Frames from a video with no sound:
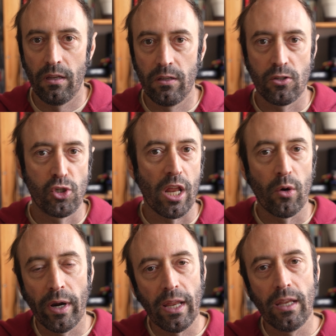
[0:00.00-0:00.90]
Is
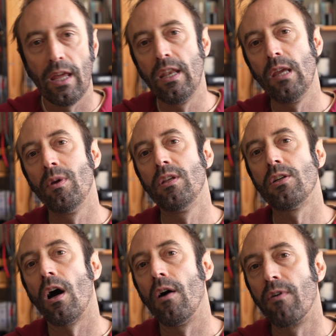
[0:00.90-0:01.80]
generating an image
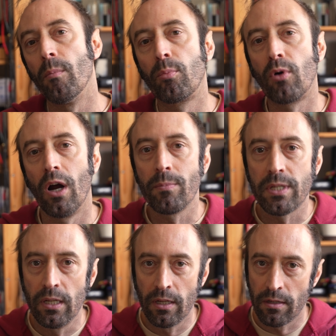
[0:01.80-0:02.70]
from a
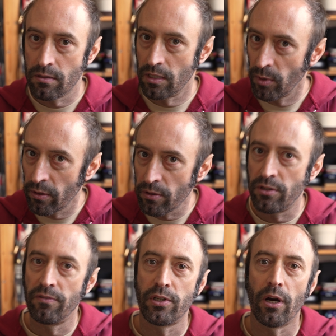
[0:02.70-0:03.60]
prompt similar
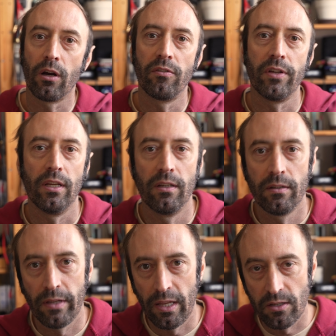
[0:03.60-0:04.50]
to photography?
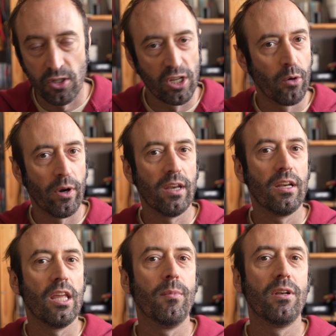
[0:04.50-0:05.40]
Is generating
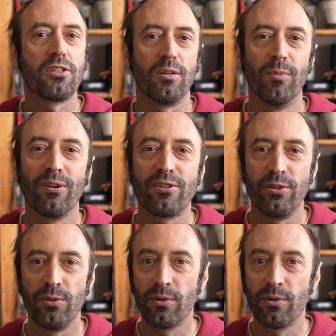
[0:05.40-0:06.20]
an image similar to